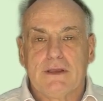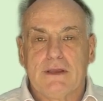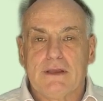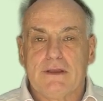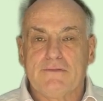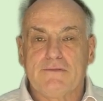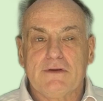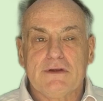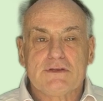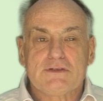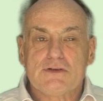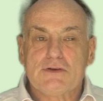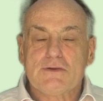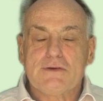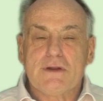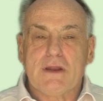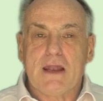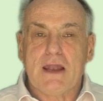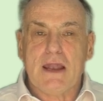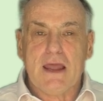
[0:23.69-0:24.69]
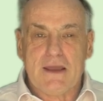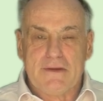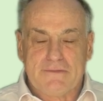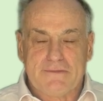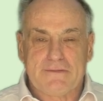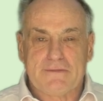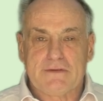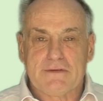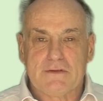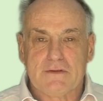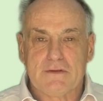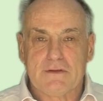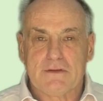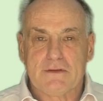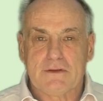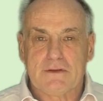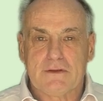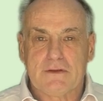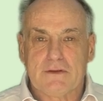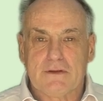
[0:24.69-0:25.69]
If I turned left,
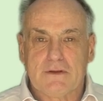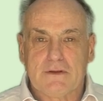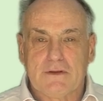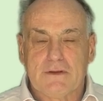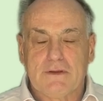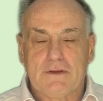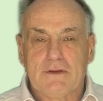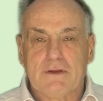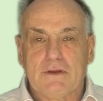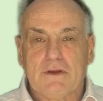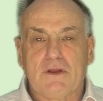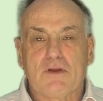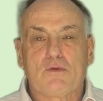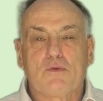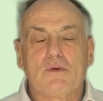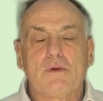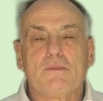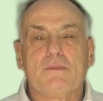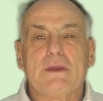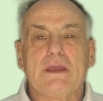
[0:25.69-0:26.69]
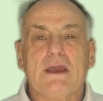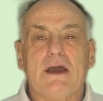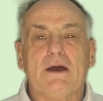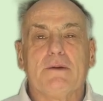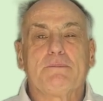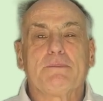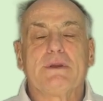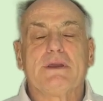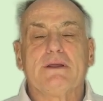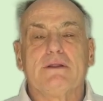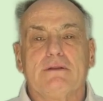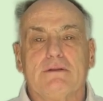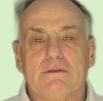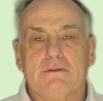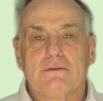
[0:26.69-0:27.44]
it would be uphill.